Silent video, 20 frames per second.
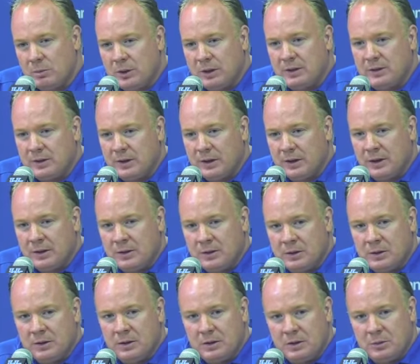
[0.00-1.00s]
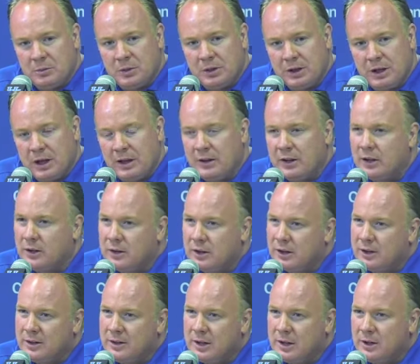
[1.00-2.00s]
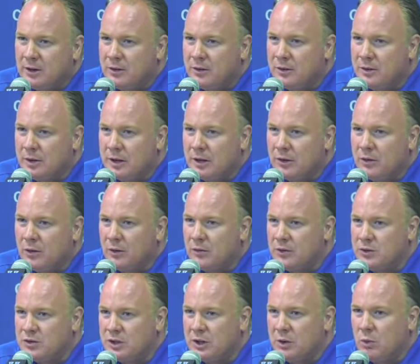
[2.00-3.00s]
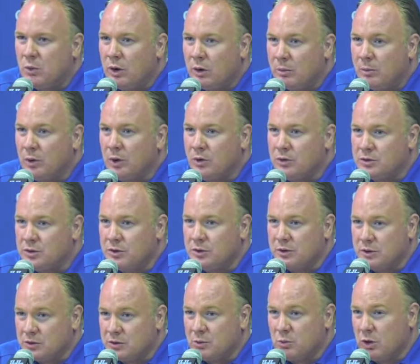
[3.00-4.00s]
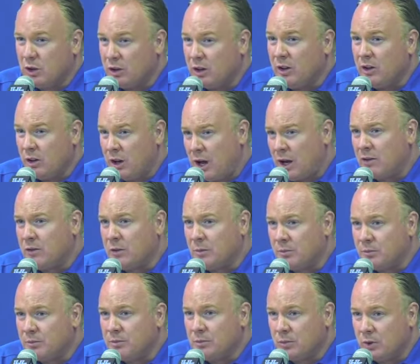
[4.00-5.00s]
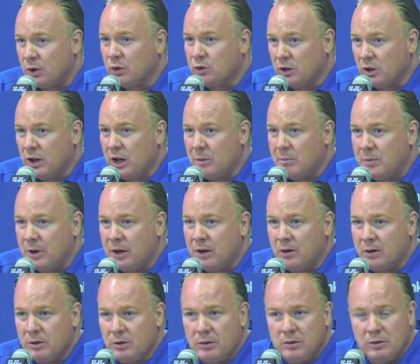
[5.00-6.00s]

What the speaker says: But yeah, they. I don't know if there's any one person, because really a lot of them looked a lot better.